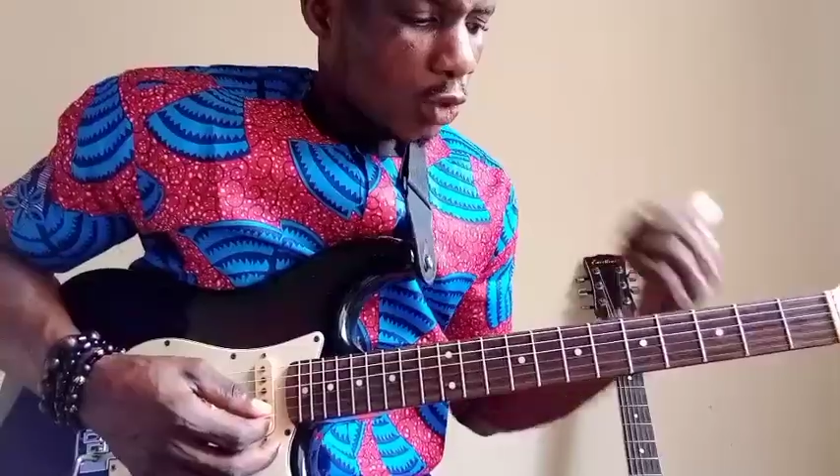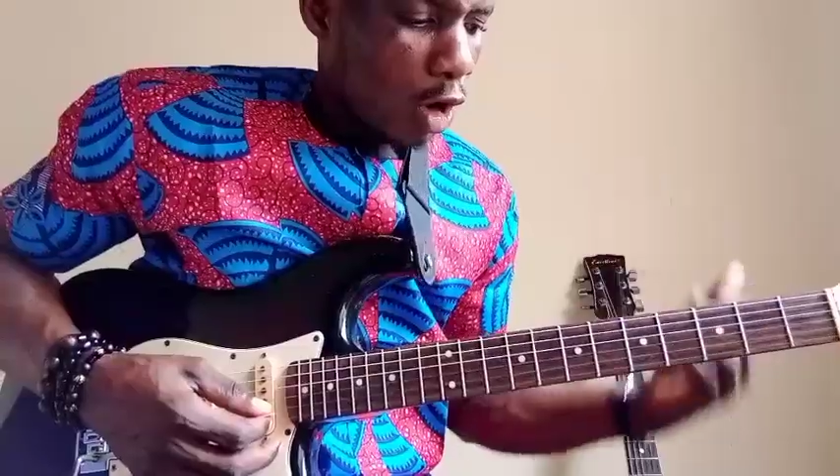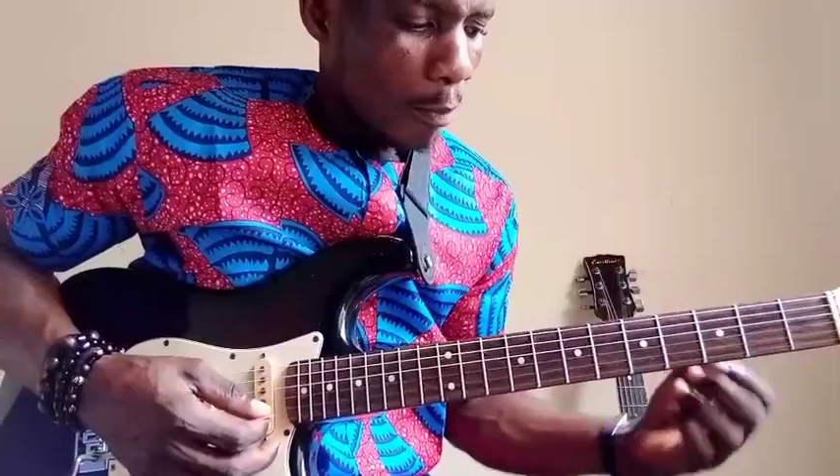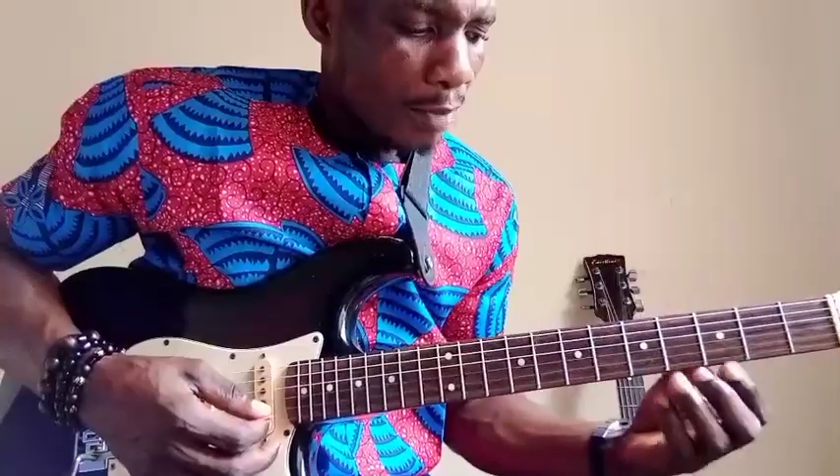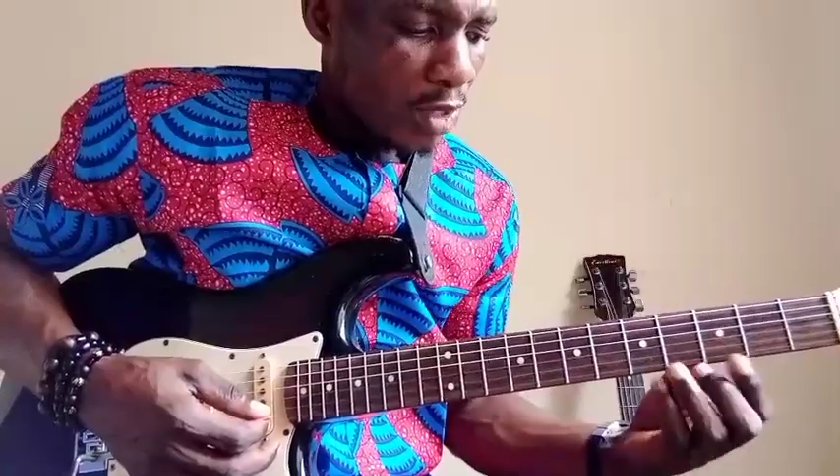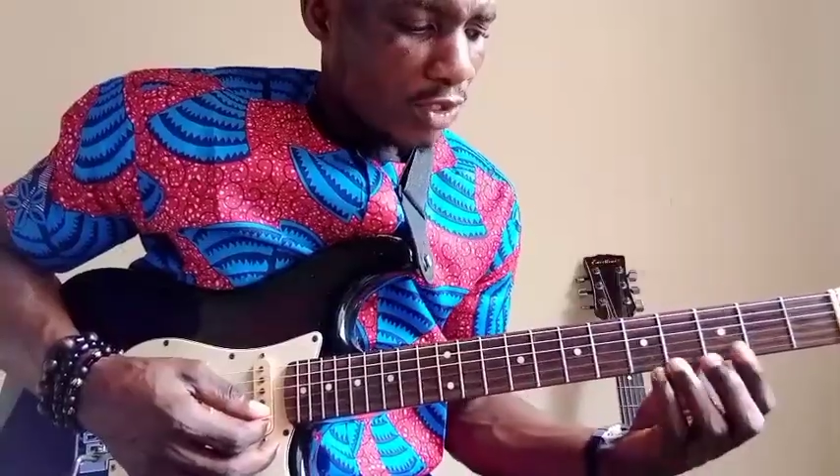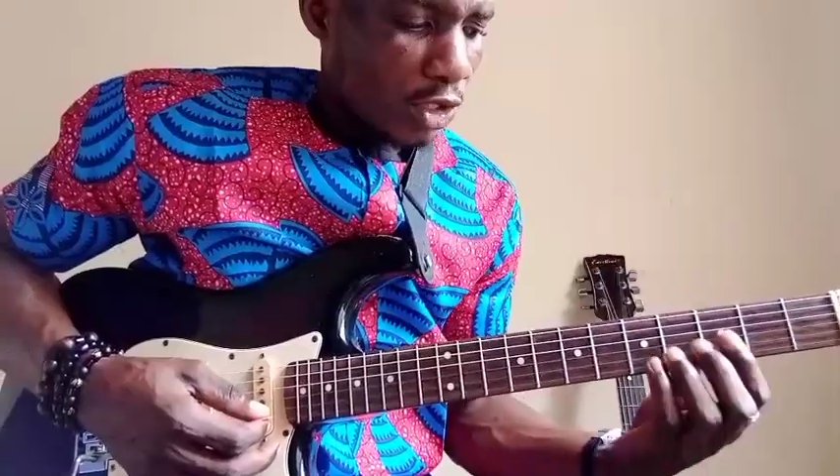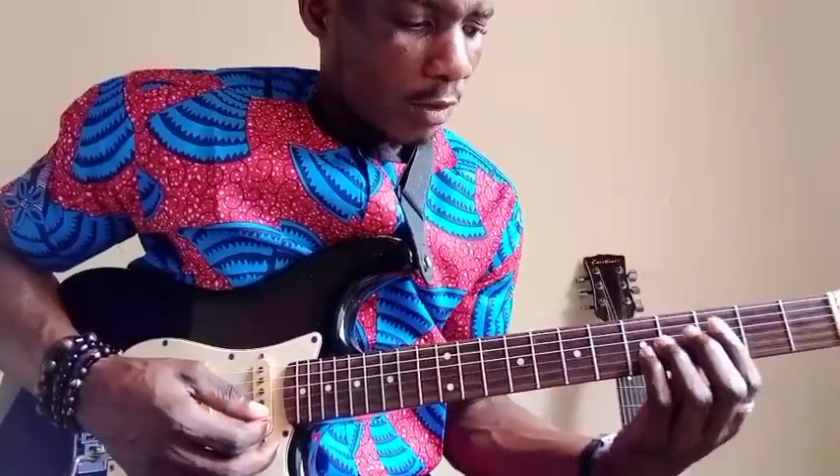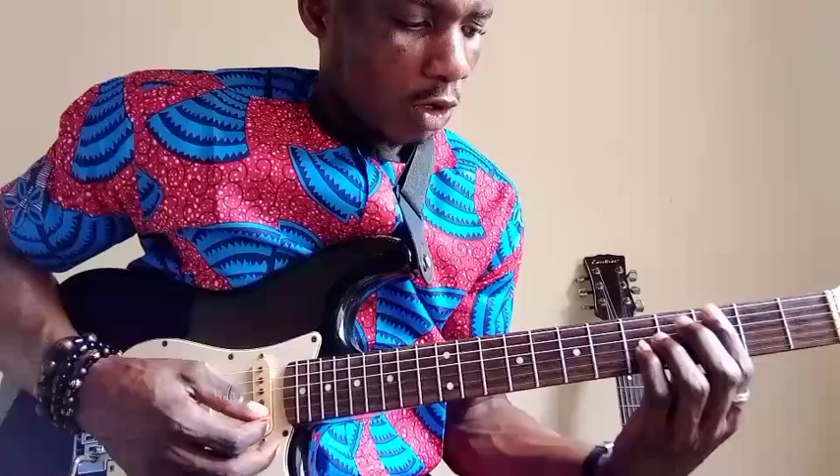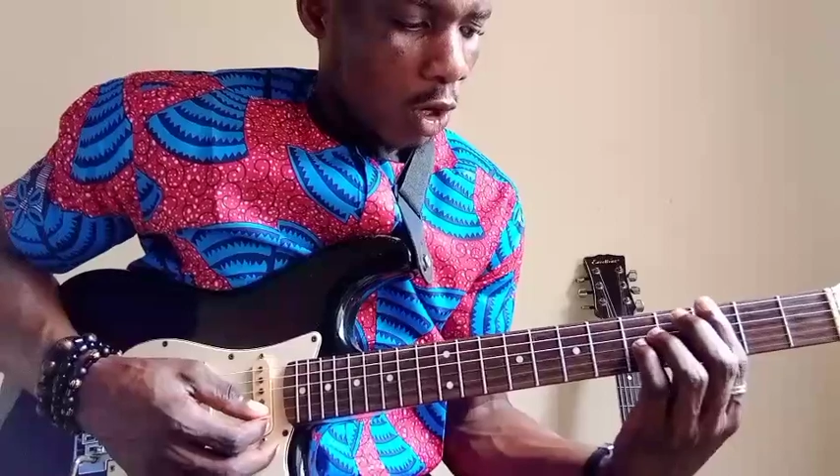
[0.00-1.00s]
You unmute
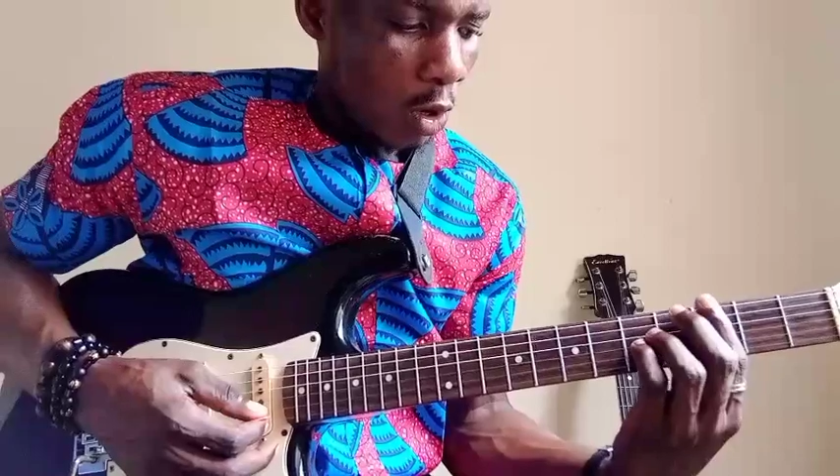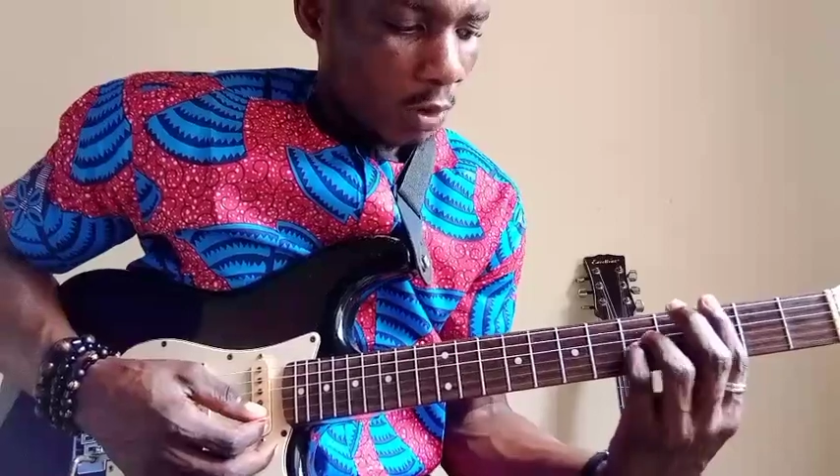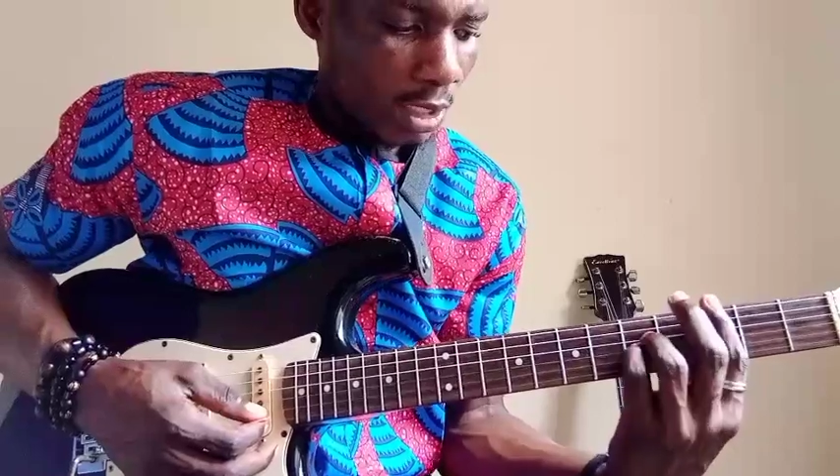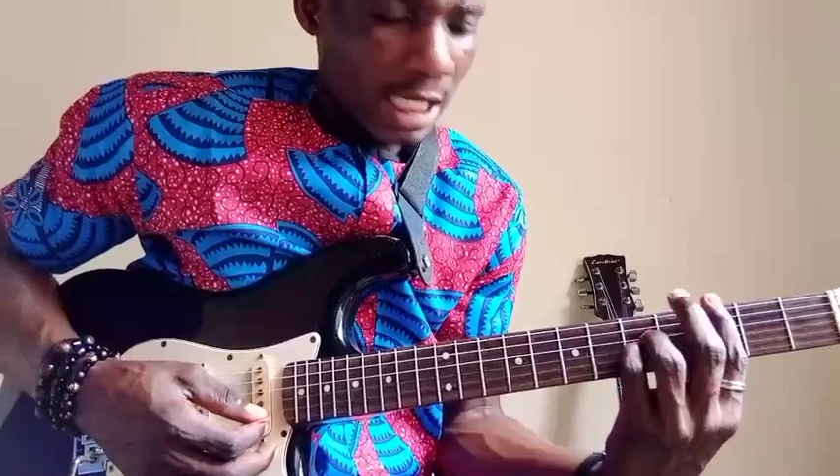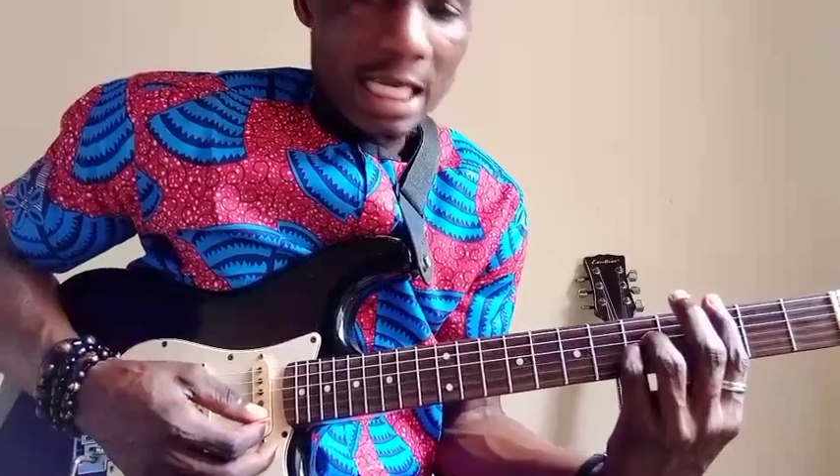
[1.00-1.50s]
your chord